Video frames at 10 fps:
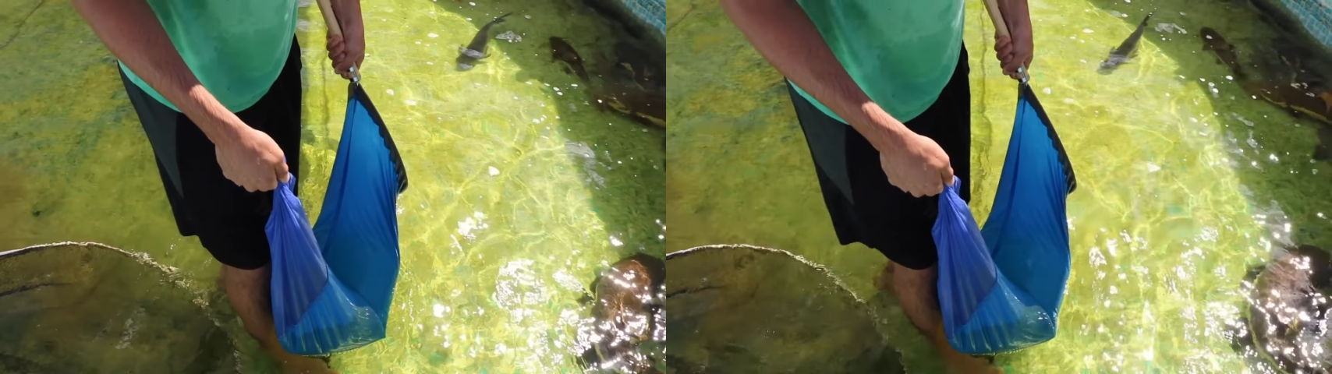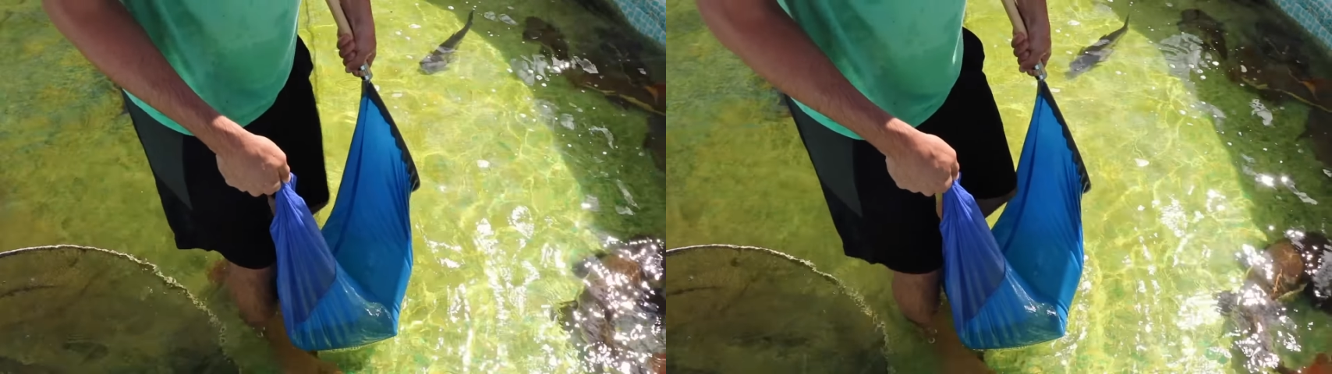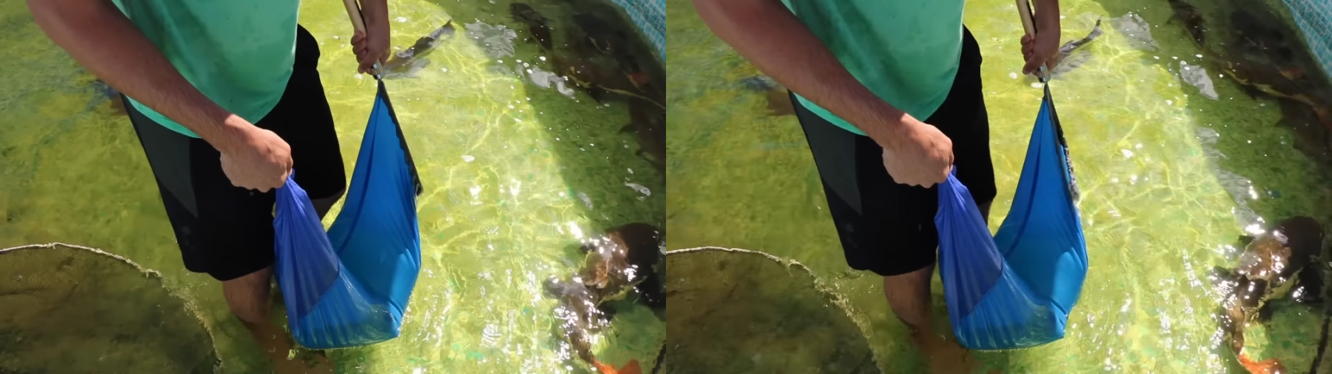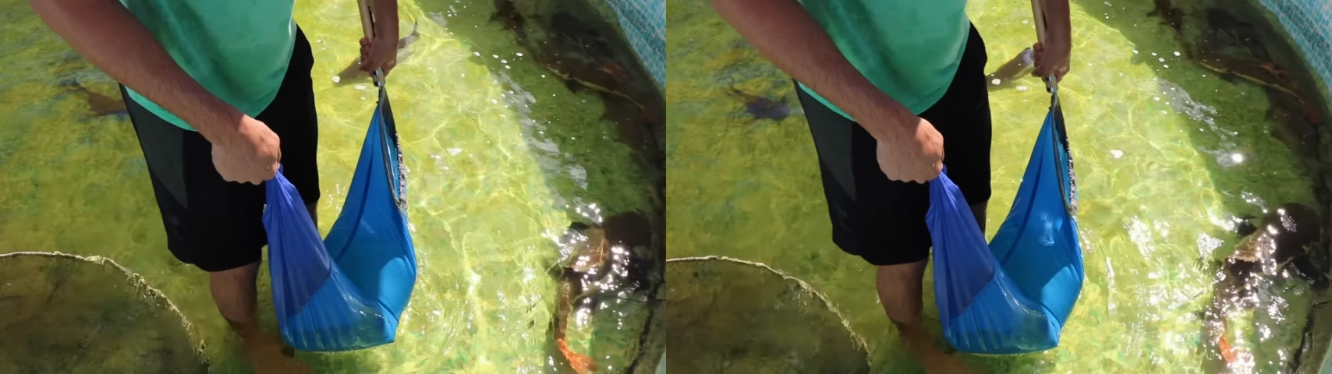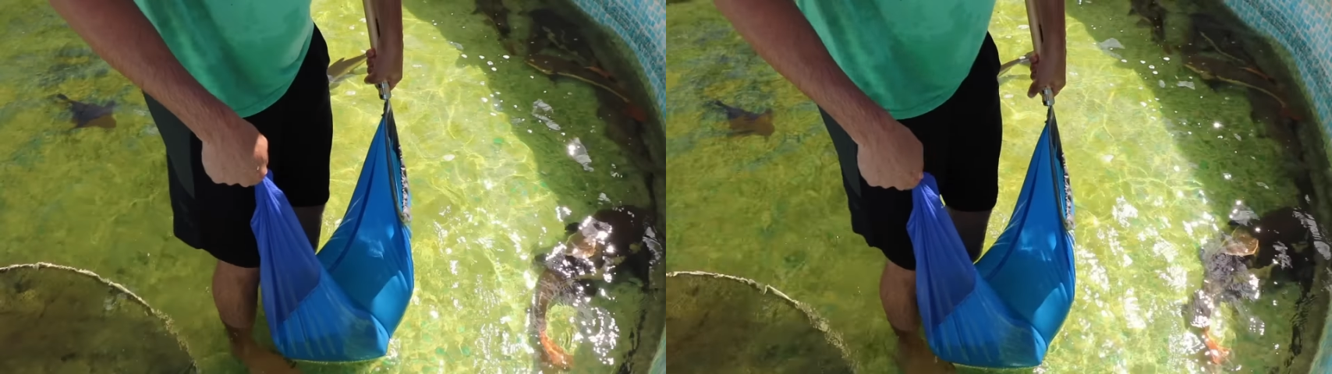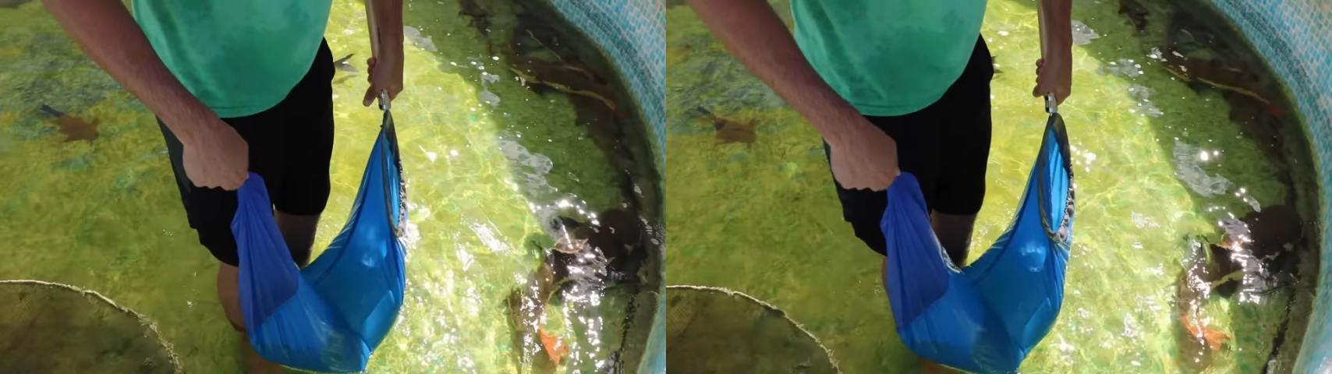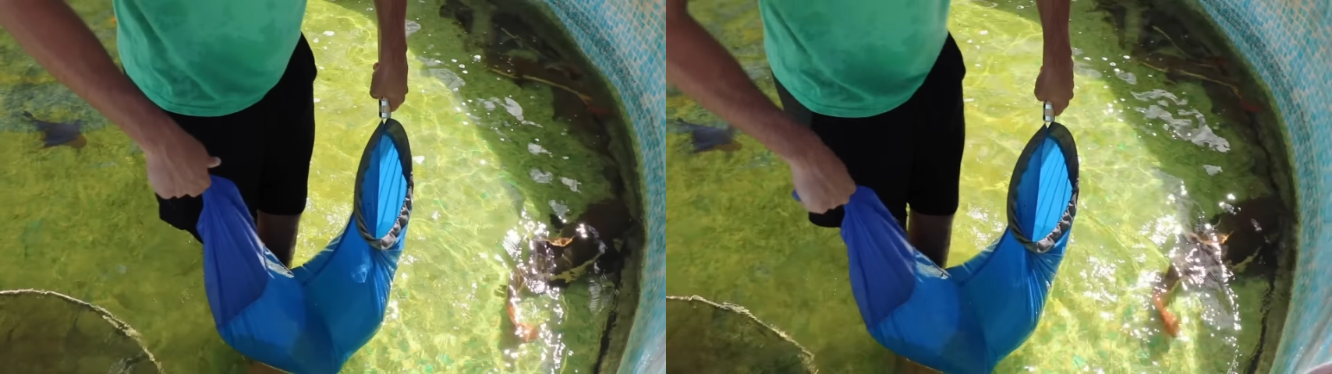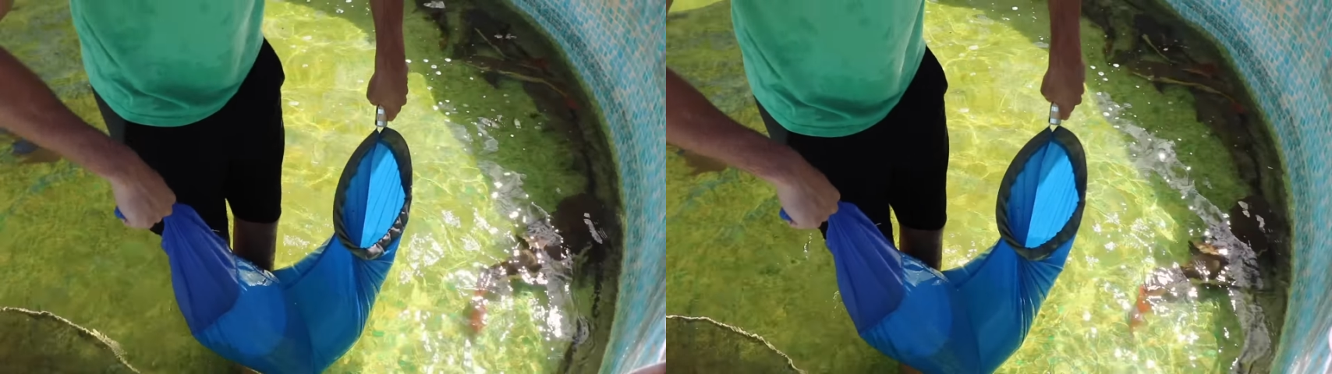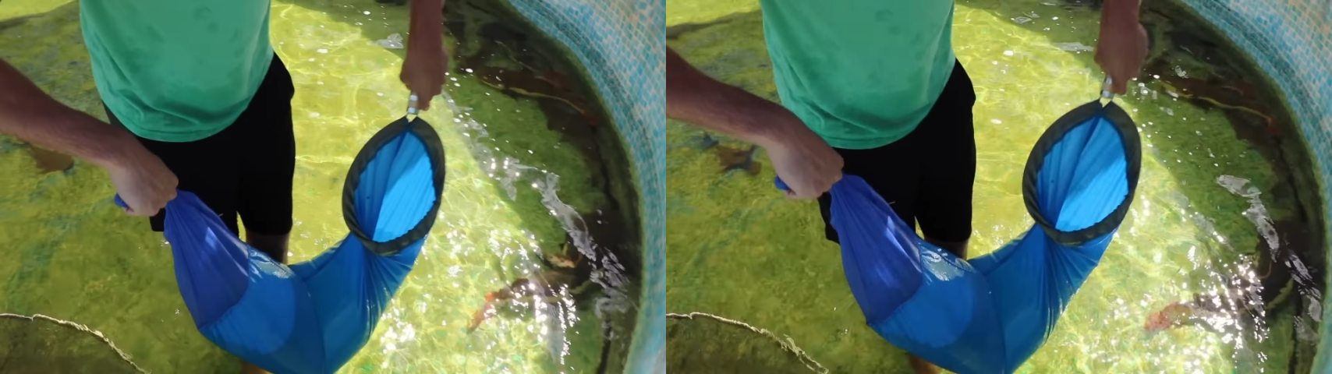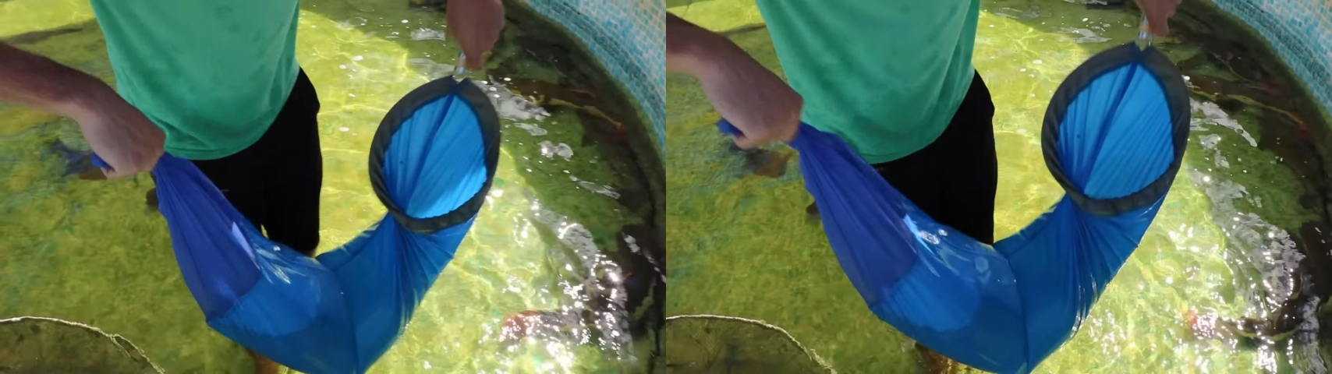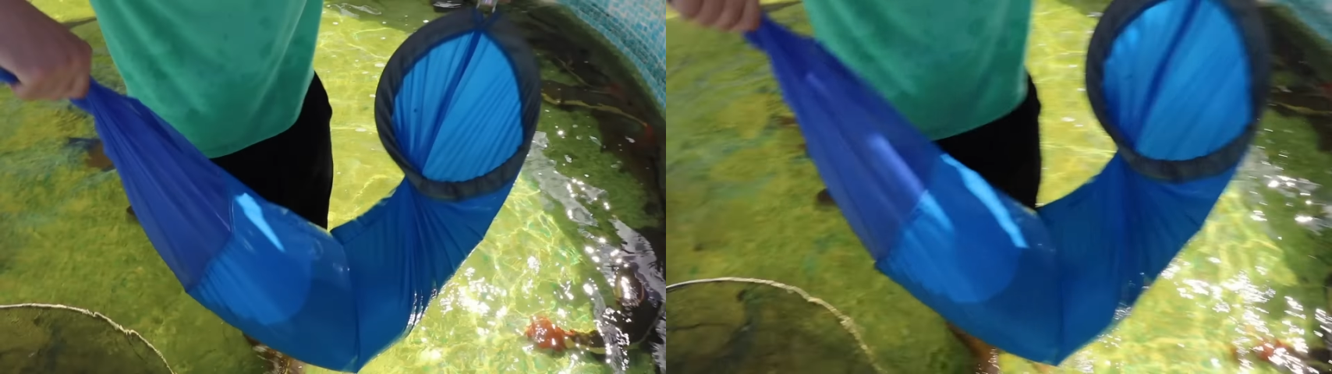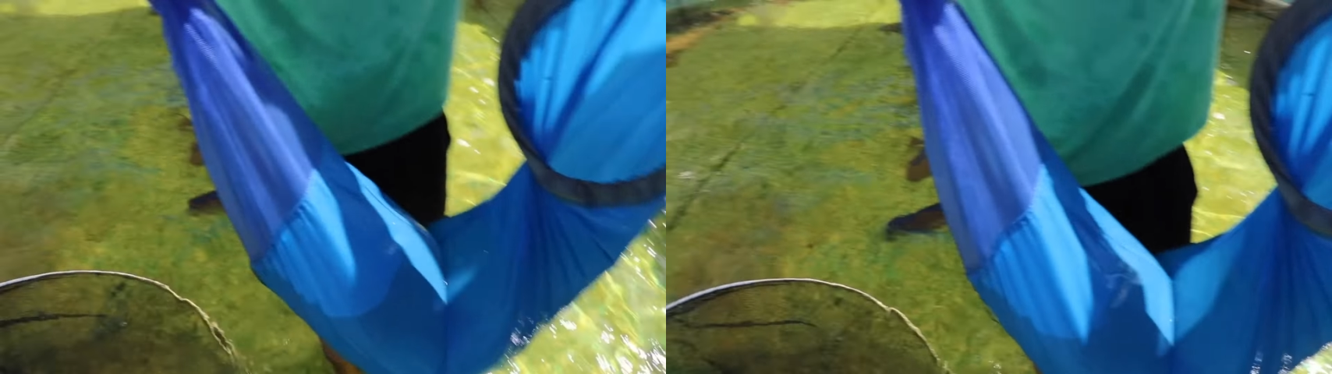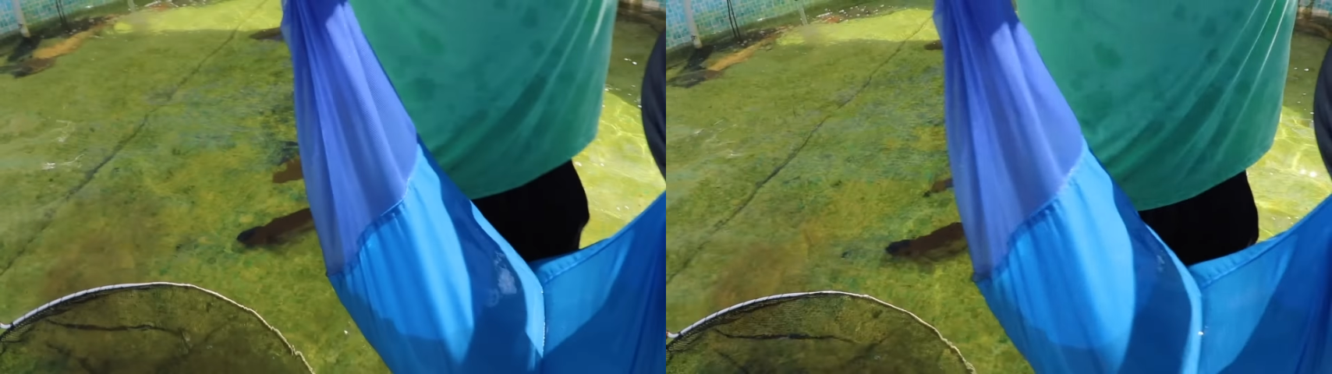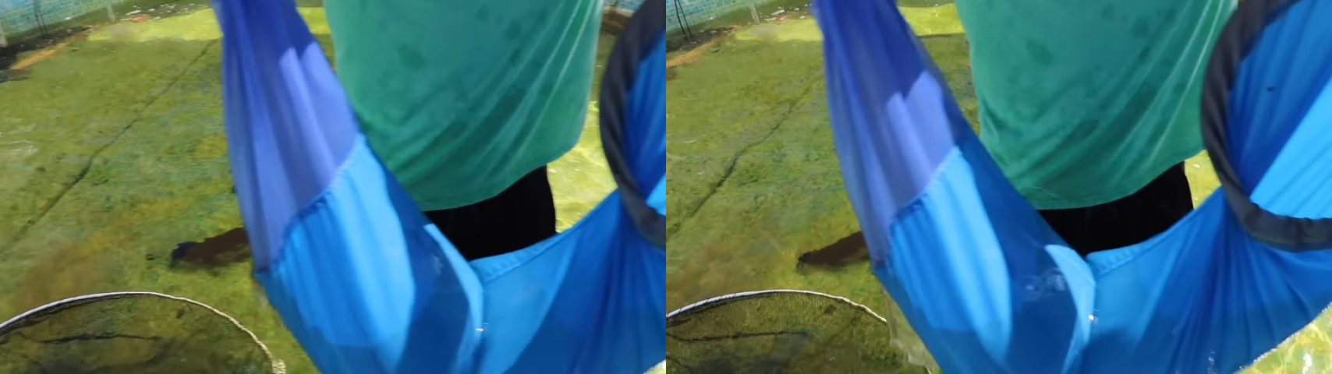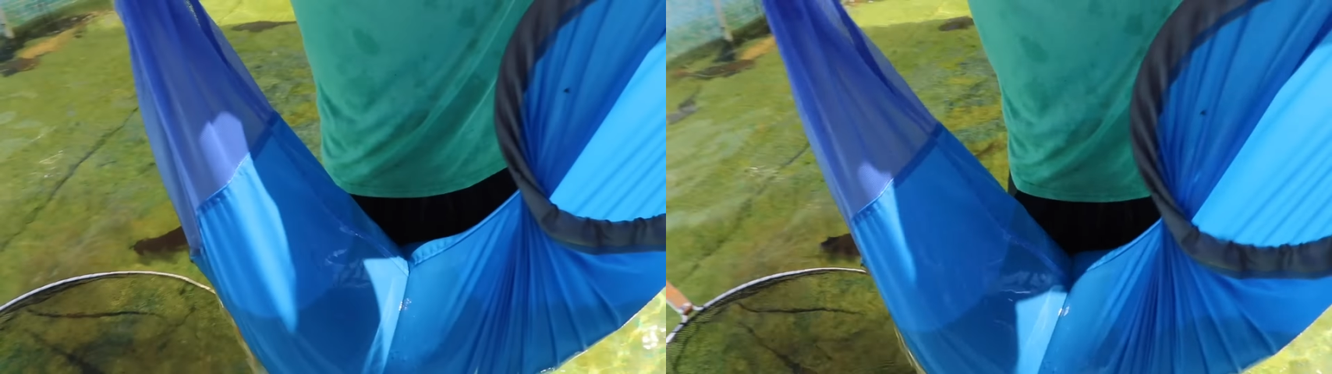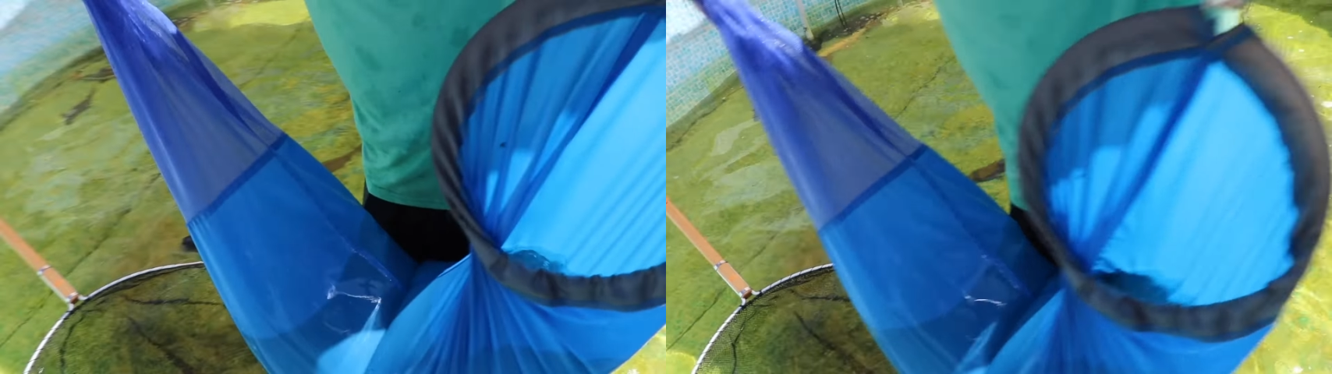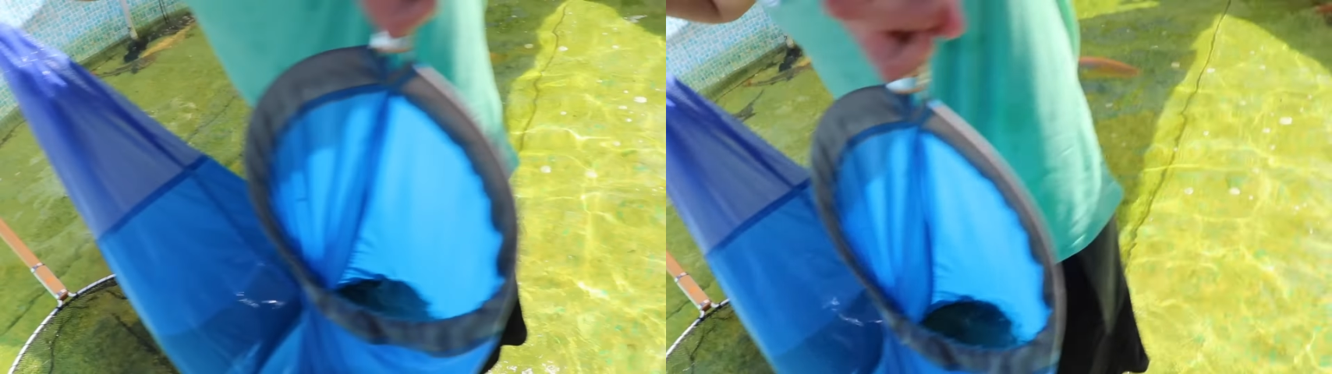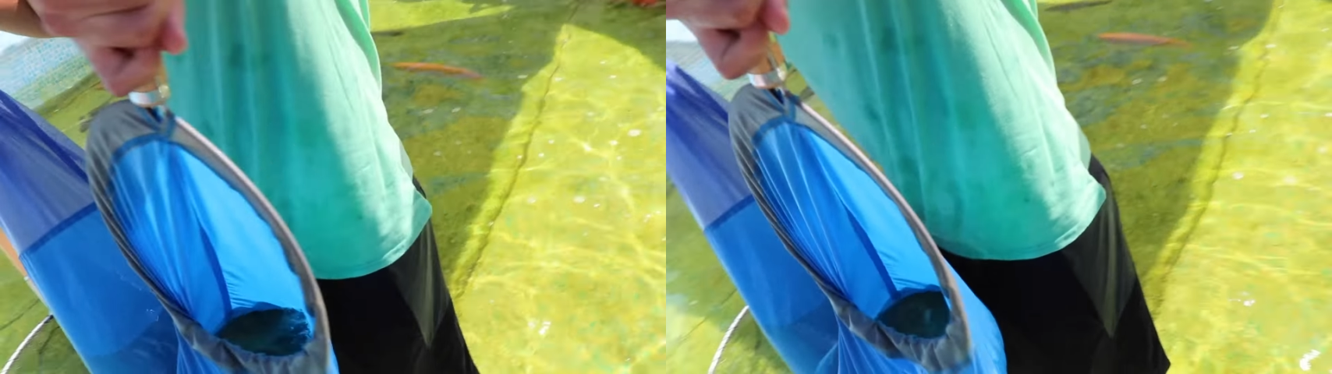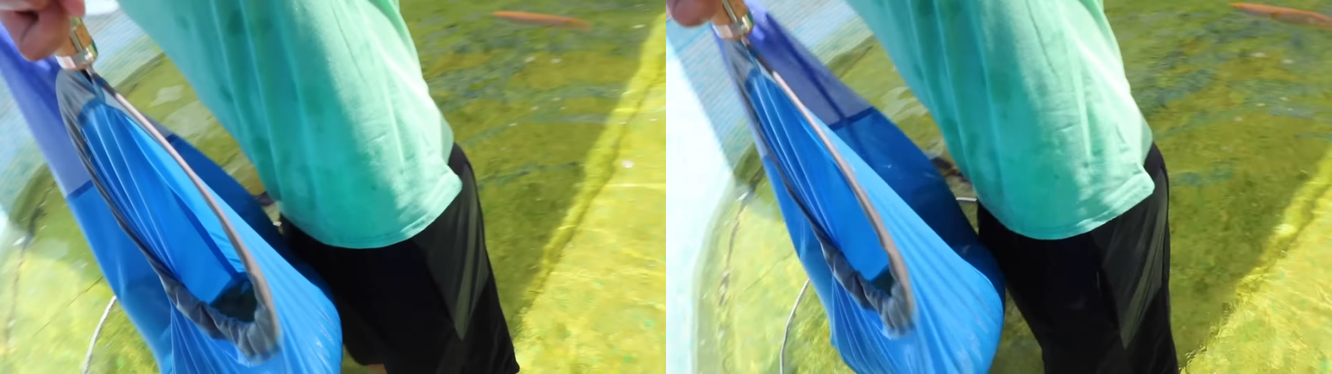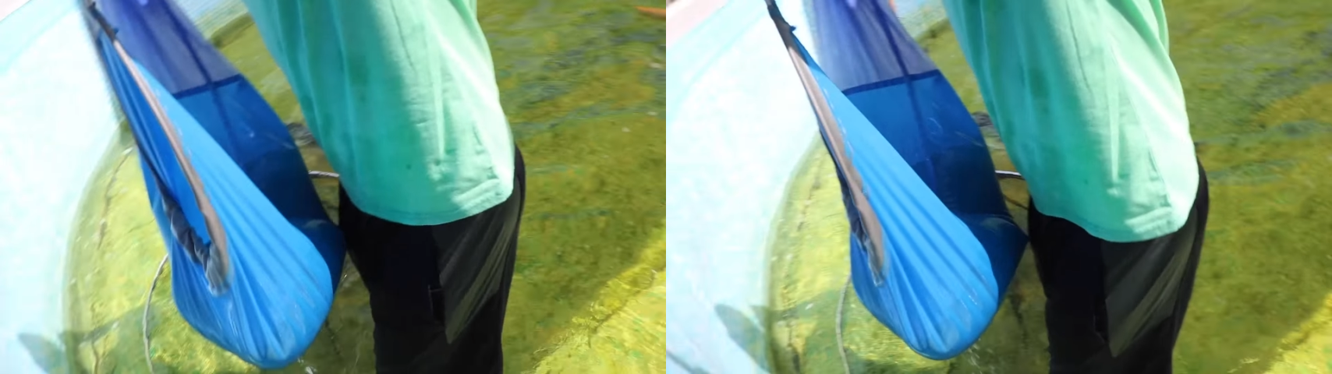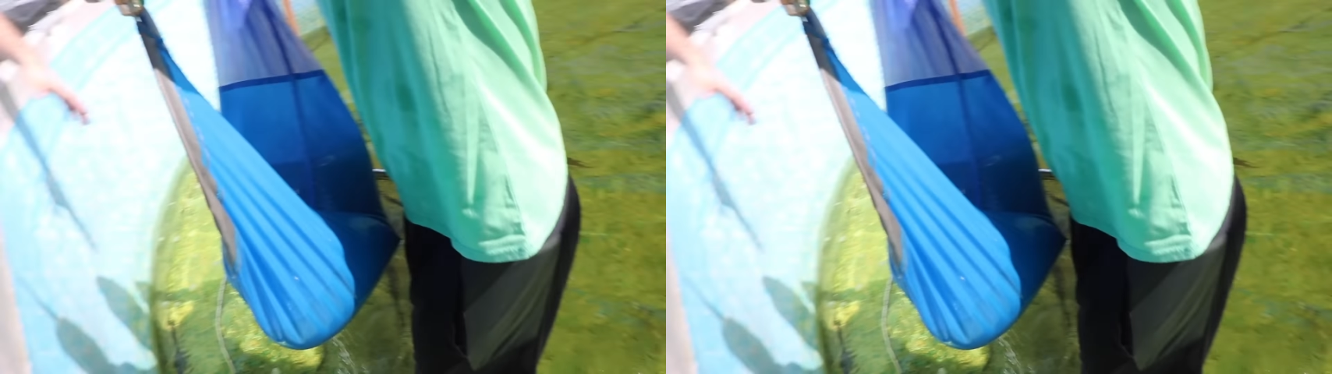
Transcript: Nobody's mouth can be seen.